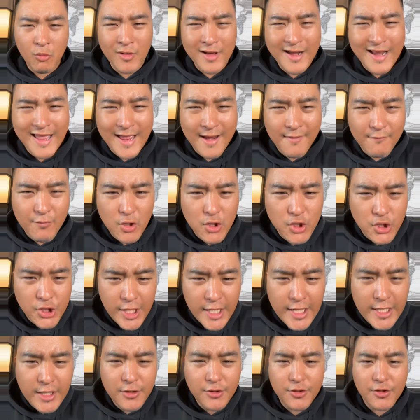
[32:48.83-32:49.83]
Whatever
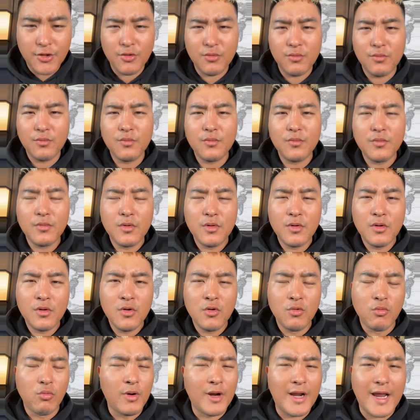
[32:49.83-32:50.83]
chained you,
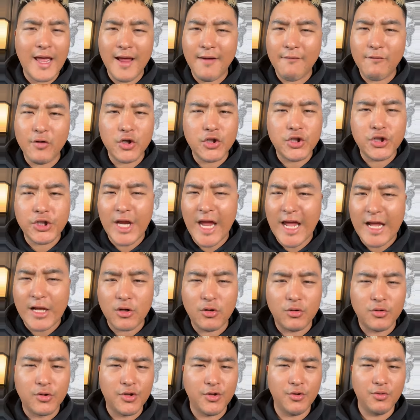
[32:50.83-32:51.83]
whatever
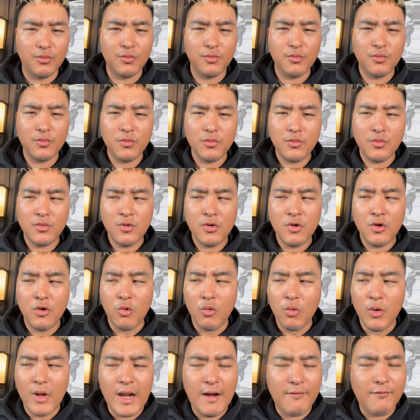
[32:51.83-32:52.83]
shackled you,
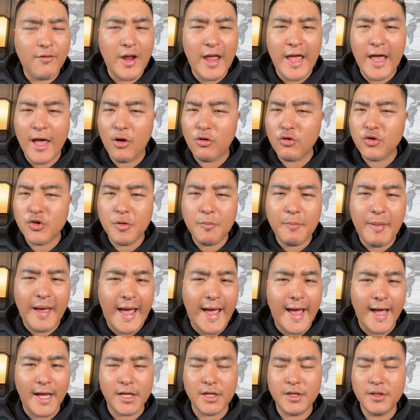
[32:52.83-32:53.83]
whatever held you
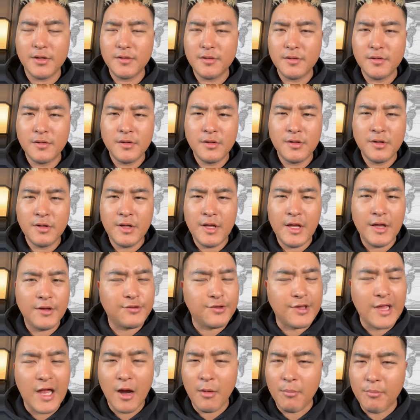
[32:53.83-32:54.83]
back
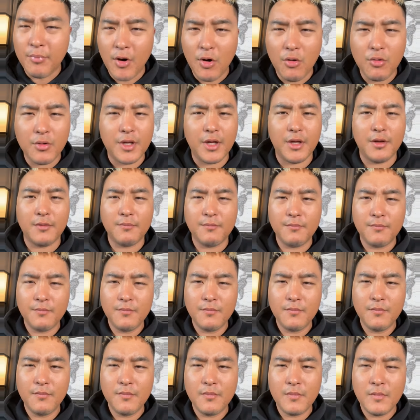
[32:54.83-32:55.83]
is now broken.
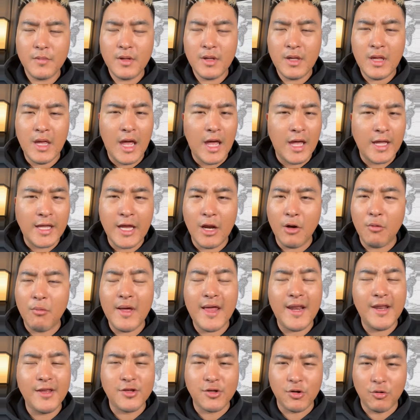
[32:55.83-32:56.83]
And get
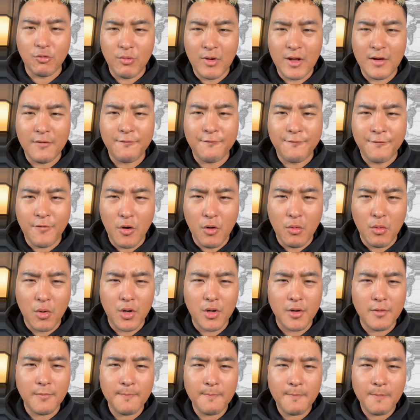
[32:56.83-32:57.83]
ready to run
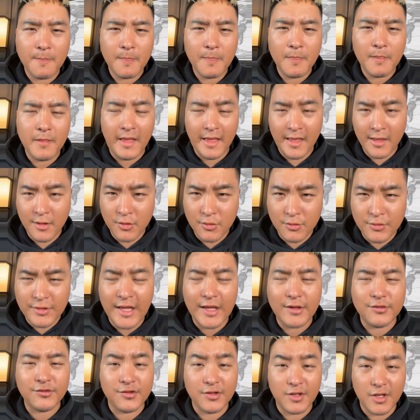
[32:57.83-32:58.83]
forward in your
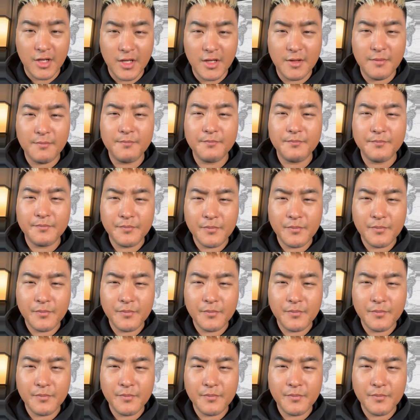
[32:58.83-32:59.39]
destiny.